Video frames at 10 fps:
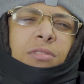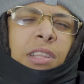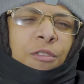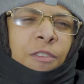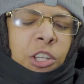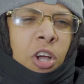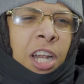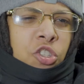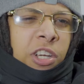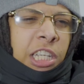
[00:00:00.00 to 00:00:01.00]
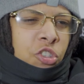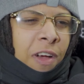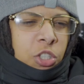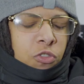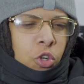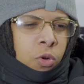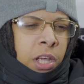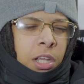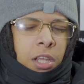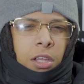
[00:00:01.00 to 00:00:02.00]
Nigga fake try to transgress real
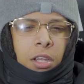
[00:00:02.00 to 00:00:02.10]
quick.